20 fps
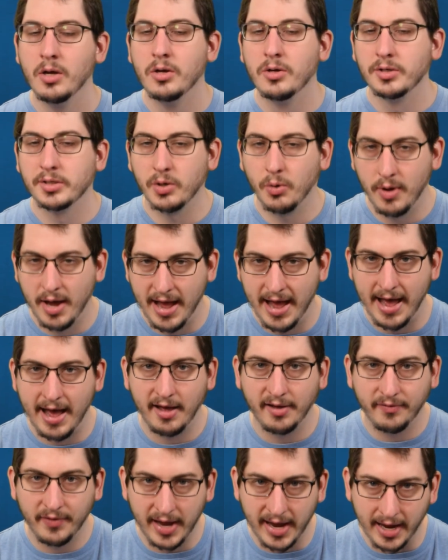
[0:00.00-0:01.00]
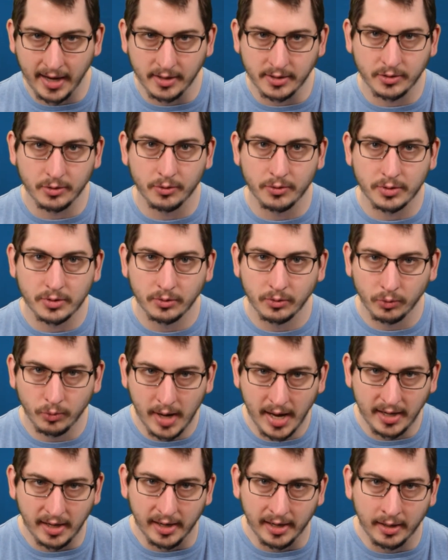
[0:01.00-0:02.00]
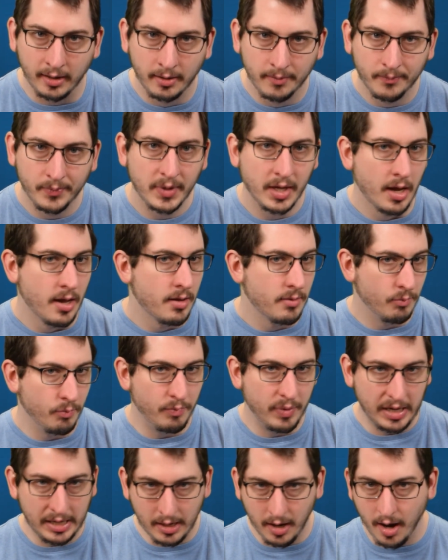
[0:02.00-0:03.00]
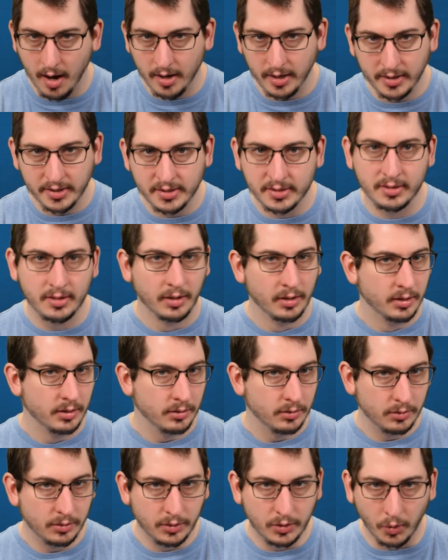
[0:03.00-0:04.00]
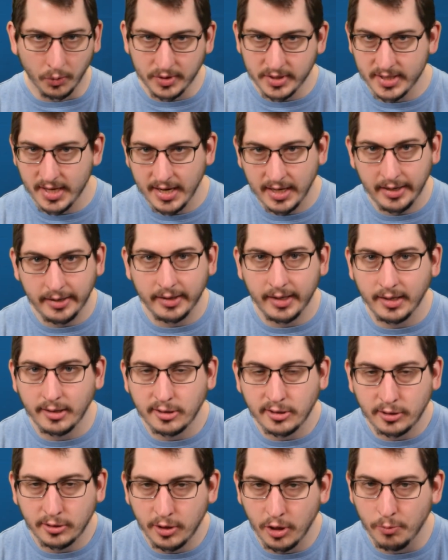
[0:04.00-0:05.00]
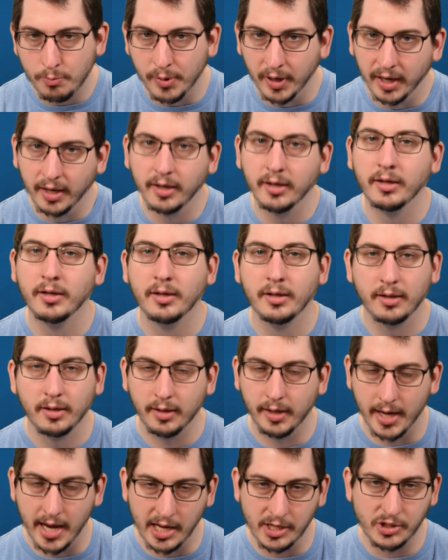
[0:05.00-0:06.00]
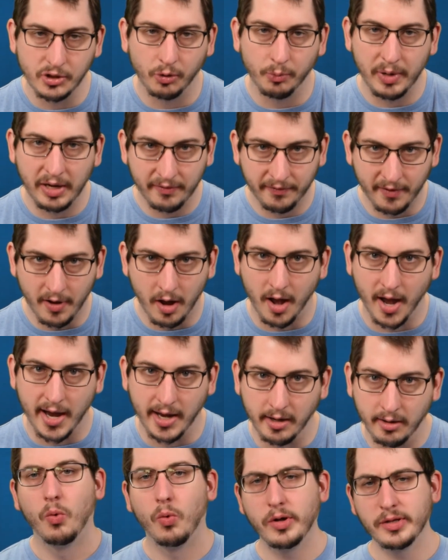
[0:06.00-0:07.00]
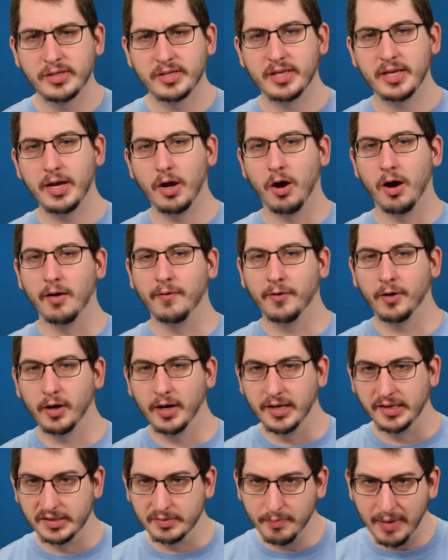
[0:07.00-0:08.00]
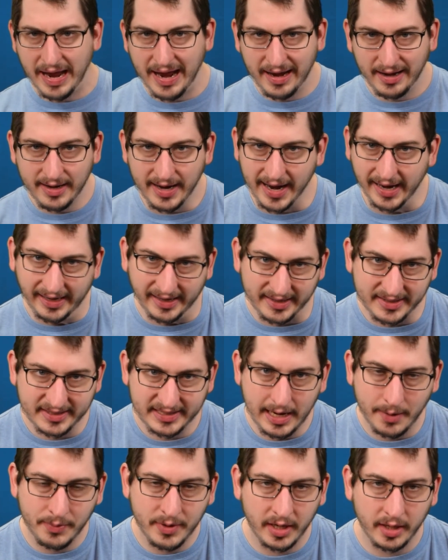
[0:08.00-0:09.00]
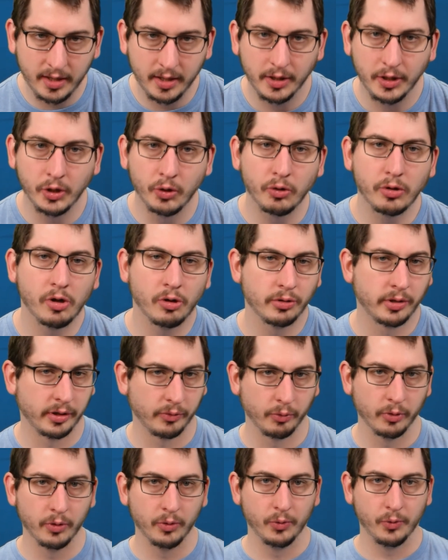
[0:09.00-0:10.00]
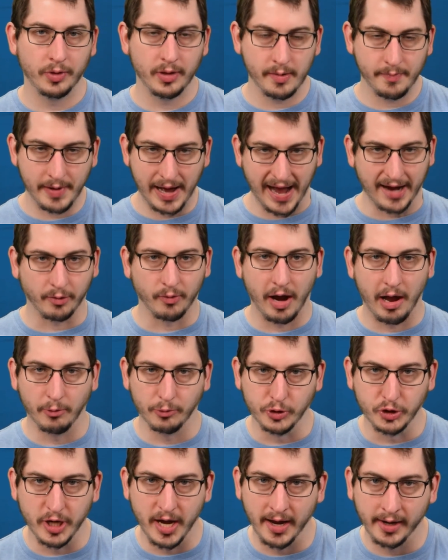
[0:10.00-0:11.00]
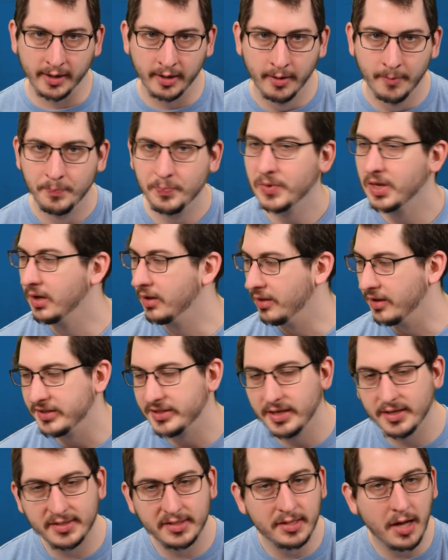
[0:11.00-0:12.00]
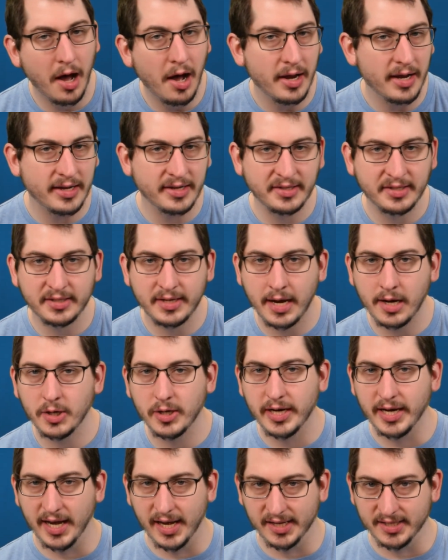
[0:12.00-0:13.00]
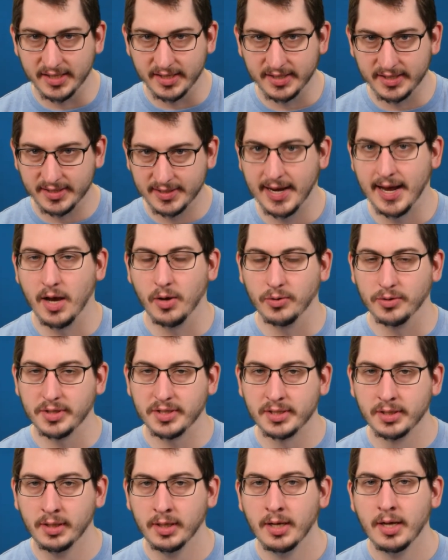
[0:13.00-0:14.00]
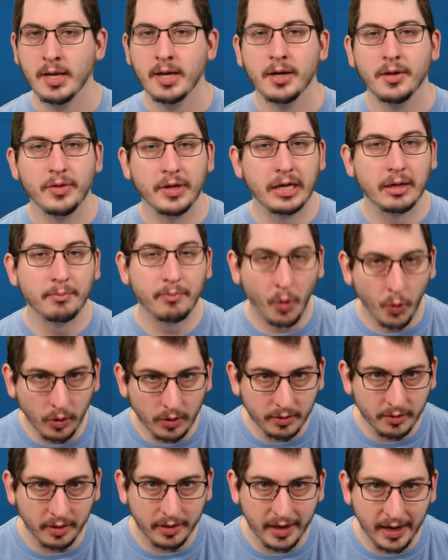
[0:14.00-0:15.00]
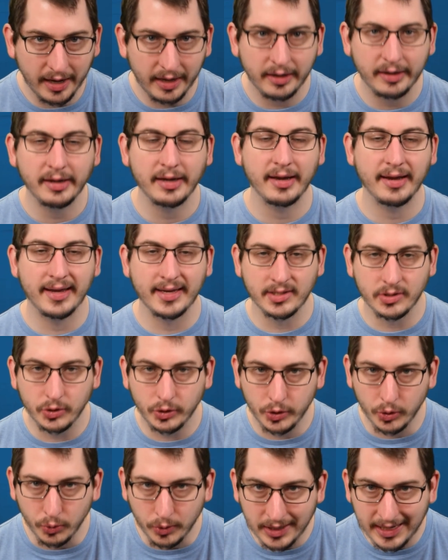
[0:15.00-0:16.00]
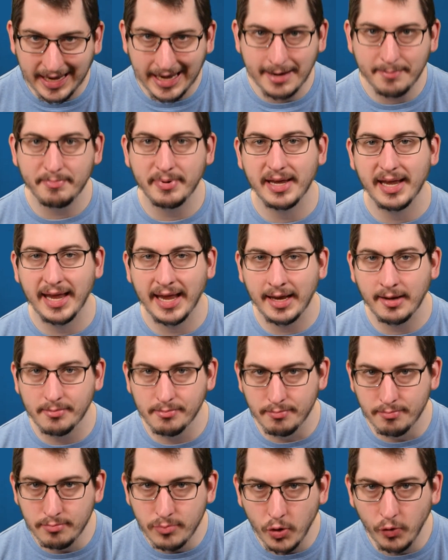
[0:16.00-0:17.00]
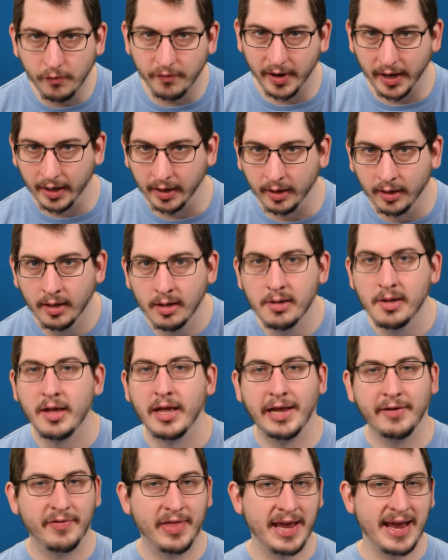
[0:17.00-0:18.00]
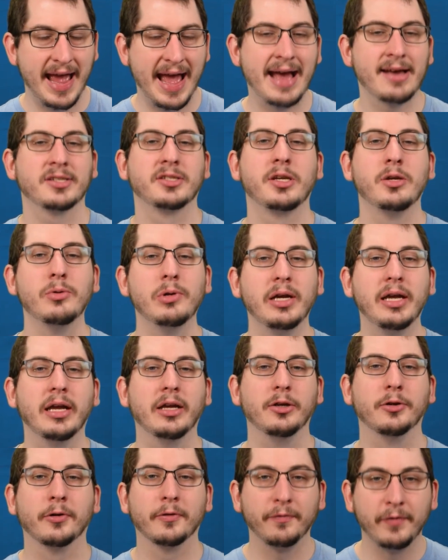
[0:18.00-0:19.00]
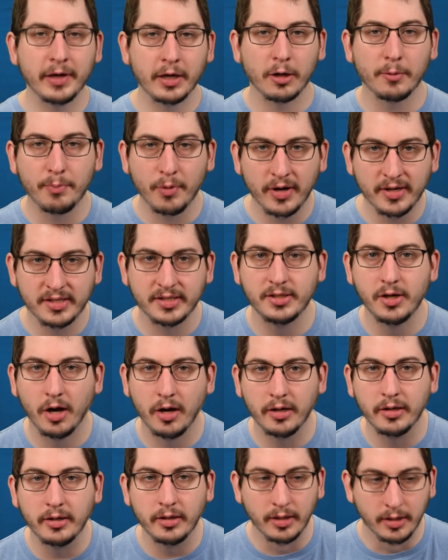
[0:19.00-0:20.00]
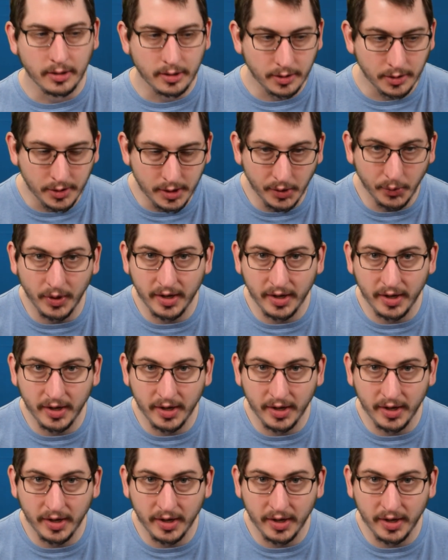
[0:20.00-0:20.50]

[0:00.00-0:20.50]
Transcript: so have answers ready. Be honest, don't say anything stupid, and you'll be fine. Once the offer is made and accepted, you'll go through the background check. This is not as scary as it sounds. The important thing is to keep it moving. If they ask you to get your fingerprints done, do